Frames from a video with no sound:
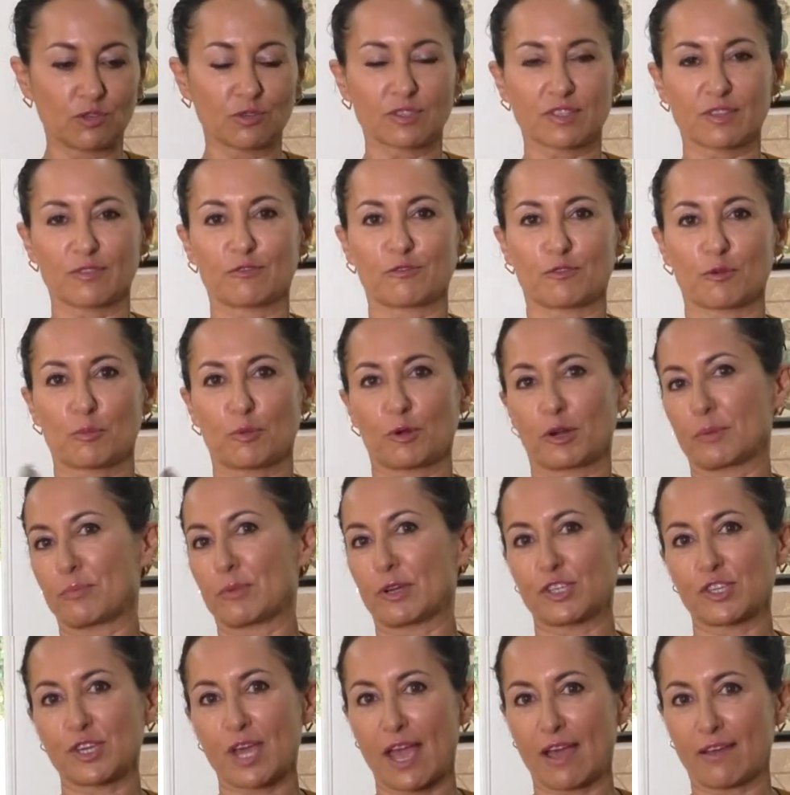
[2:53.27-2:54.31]
use them for pretty
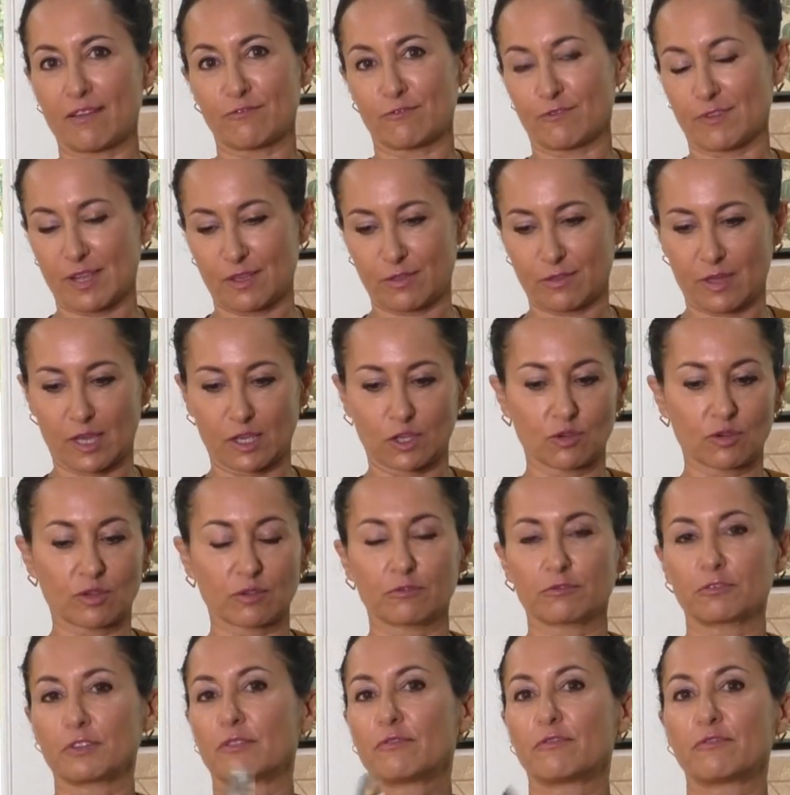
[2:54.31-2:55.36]
much everything. You
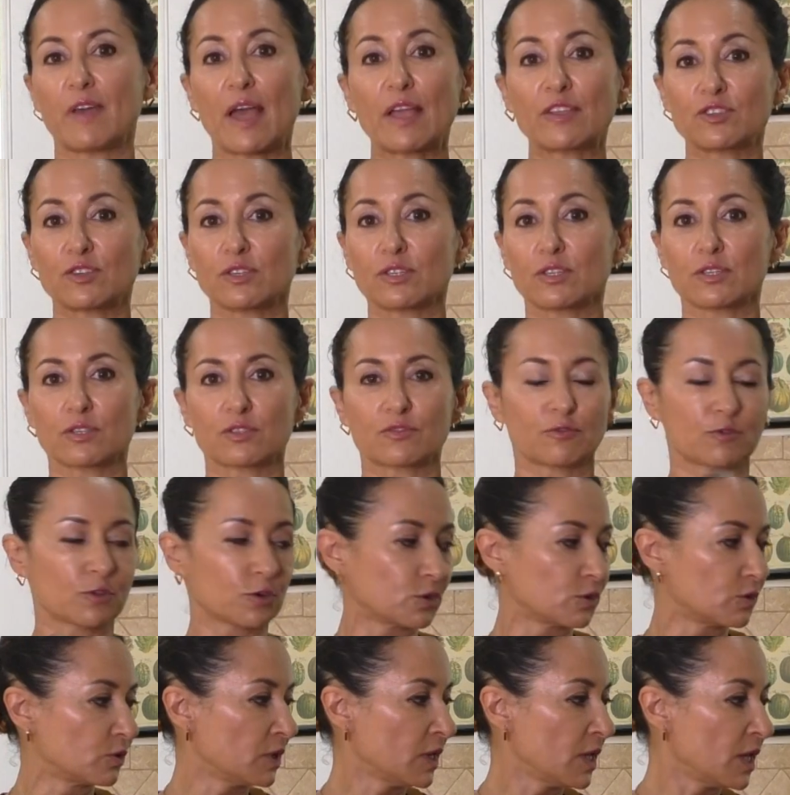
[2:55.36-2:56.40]
can flip veggies,
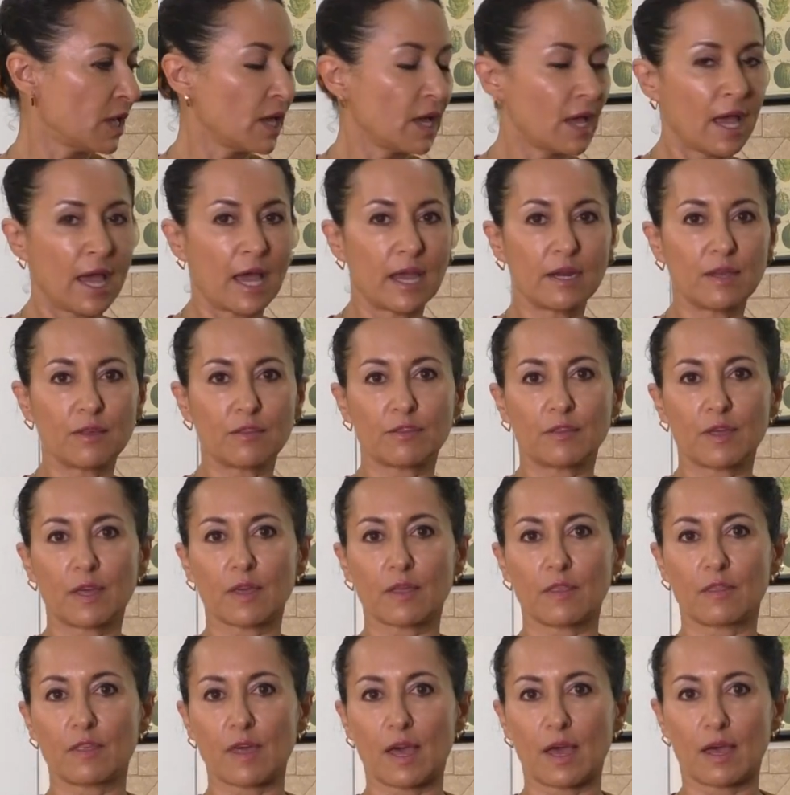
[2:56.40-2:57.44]
fruit,
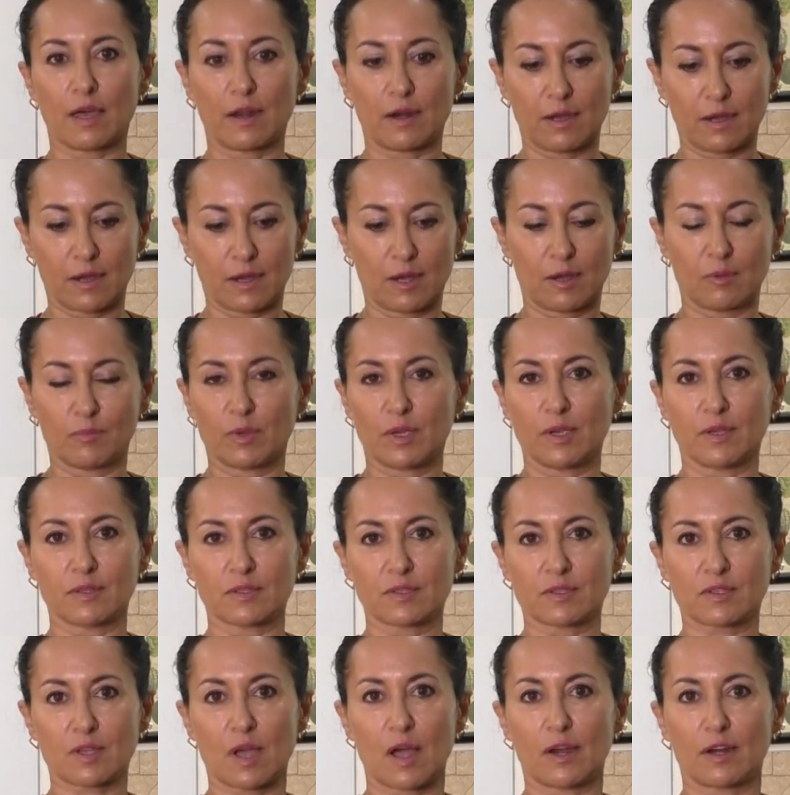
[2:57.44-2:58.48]
anything that um,
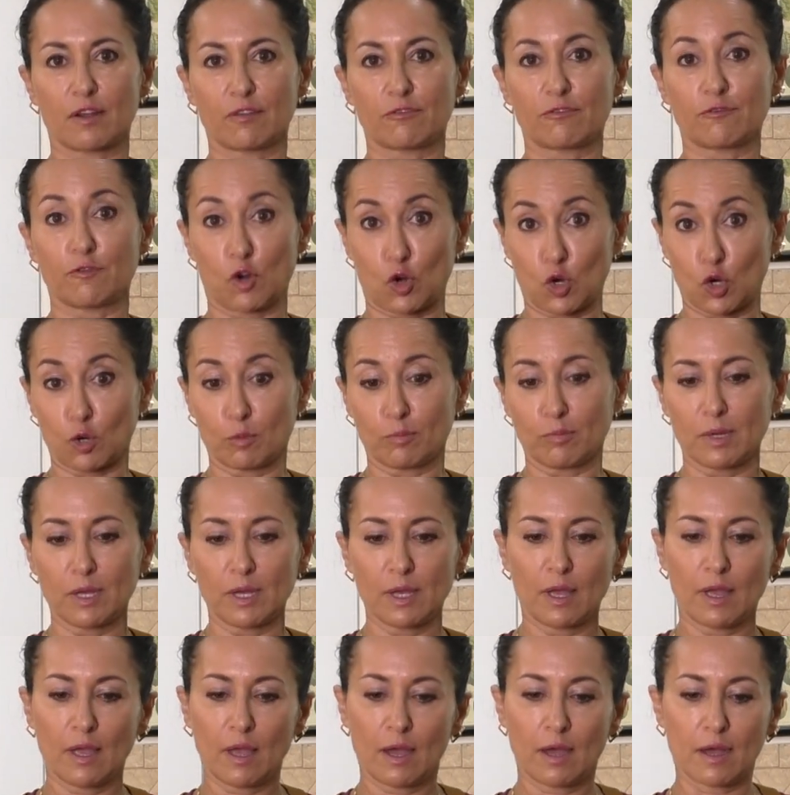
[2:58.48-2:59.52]
is kind of firm,
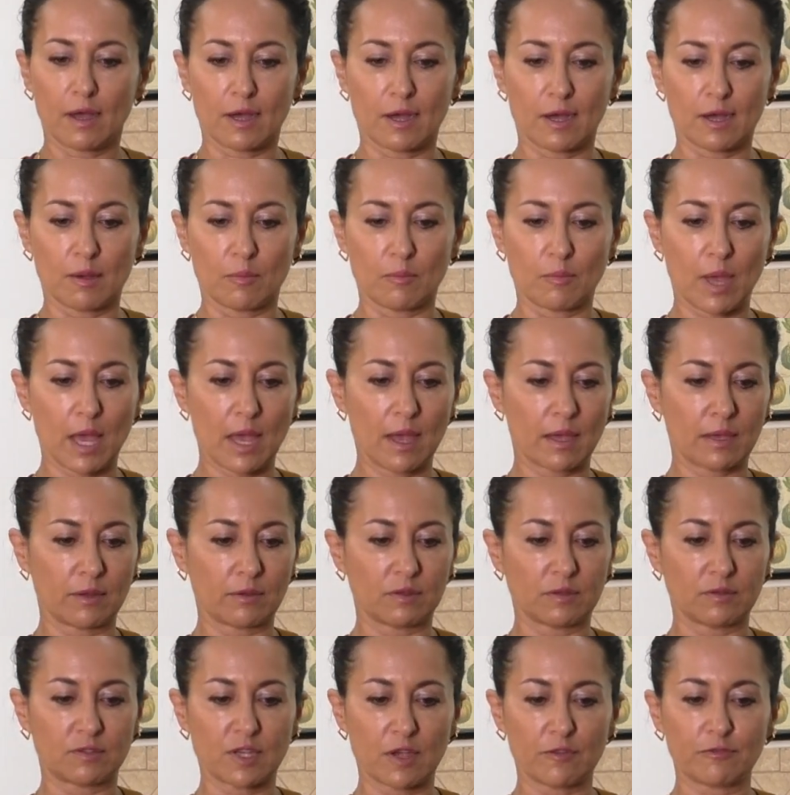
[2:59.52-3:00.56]
um,
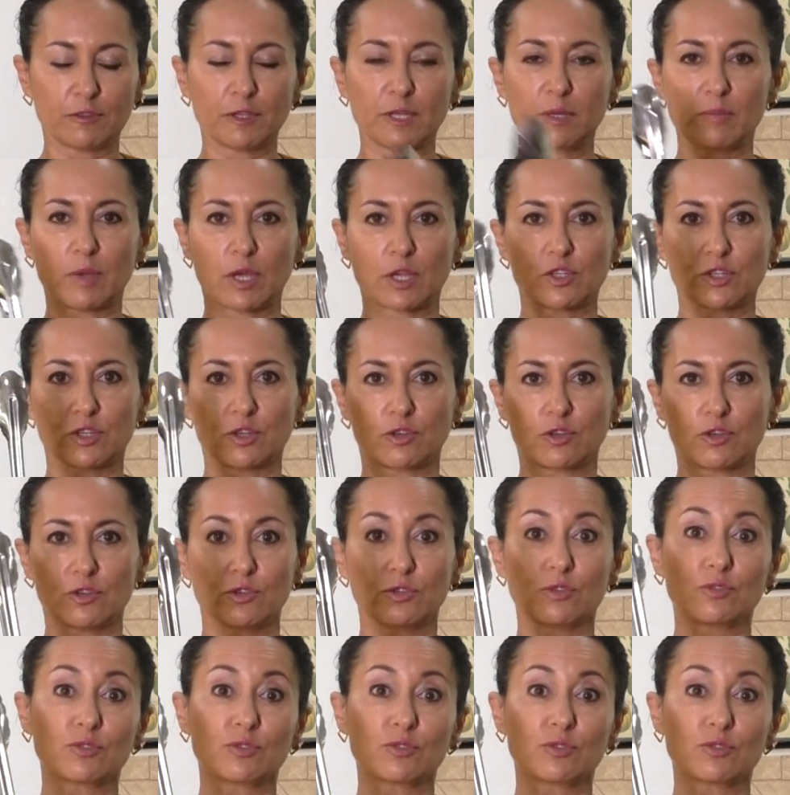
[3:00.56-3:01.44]
and definitely make sure you're